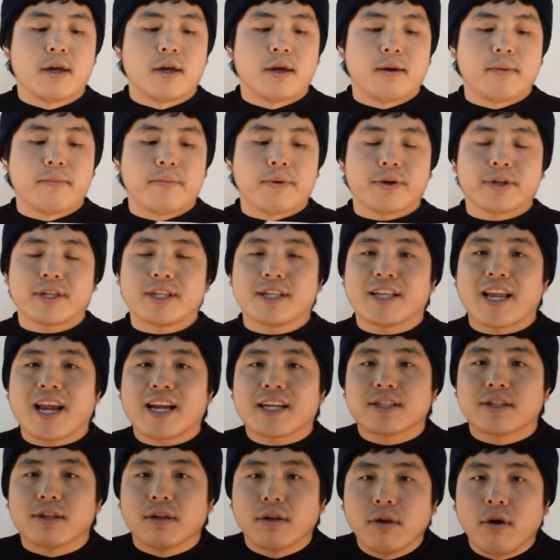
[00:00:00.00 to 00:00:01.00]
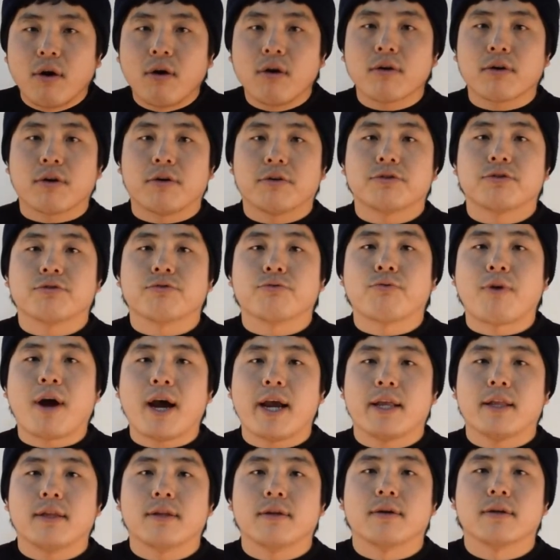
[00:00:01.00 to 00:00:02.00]
because it takes longer to write
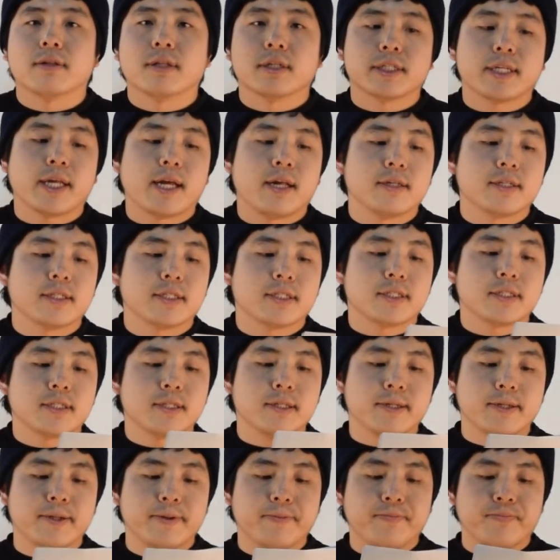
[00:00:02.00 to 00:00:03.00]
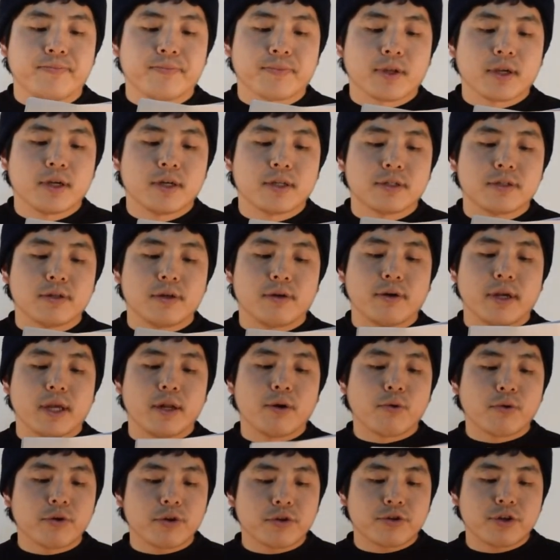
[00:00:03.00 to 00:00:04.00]
on the cells. So in
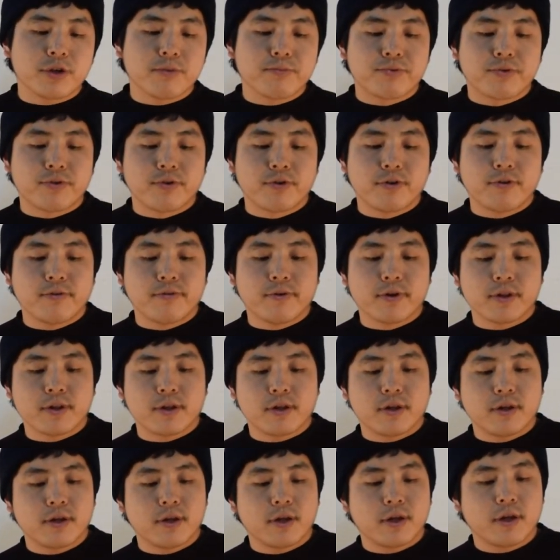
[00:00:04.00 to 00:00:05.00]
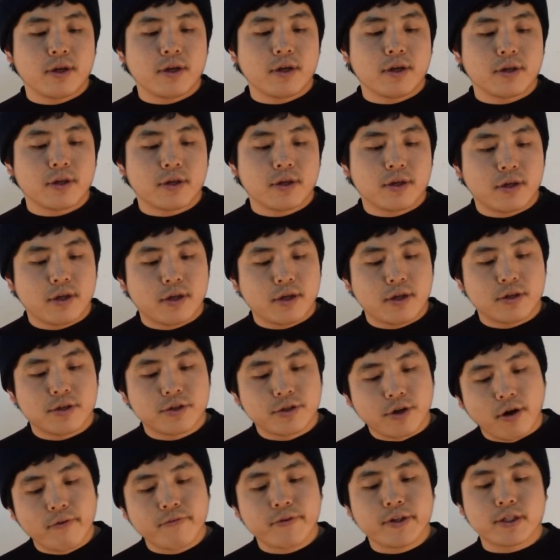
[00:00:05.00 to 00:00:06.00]
order to improve on
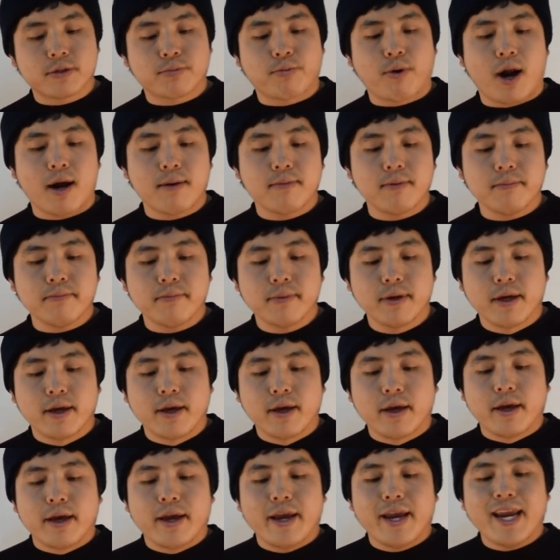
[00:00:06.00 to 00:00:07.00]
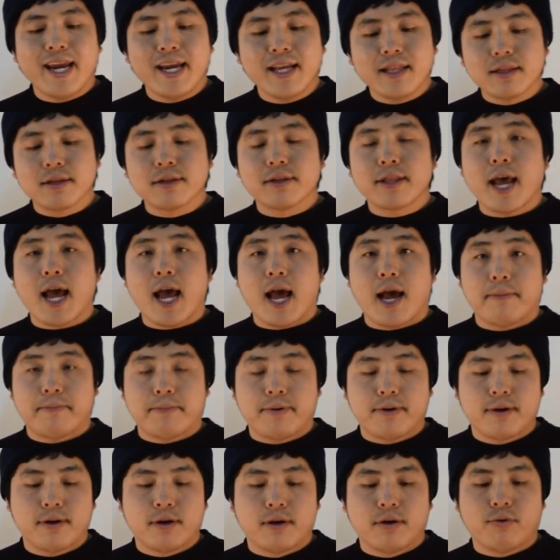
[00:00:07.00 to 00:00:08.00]
solve this problem, in the NAB,
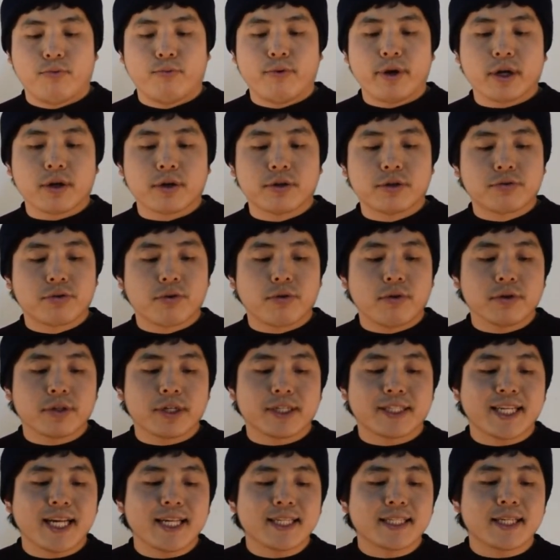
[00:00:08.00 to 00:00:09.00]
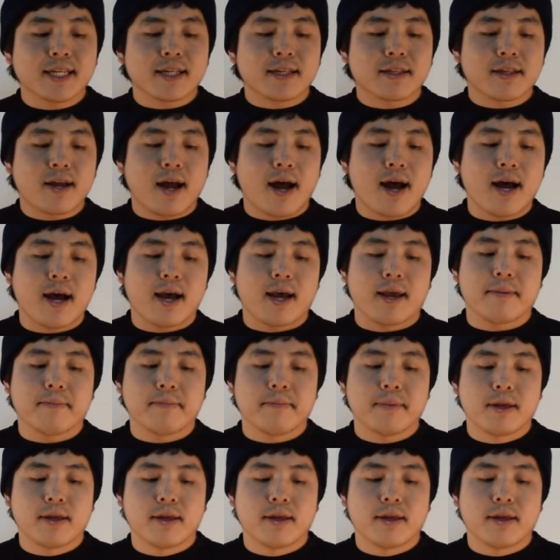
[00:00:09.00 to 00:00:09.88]
we control the sensing time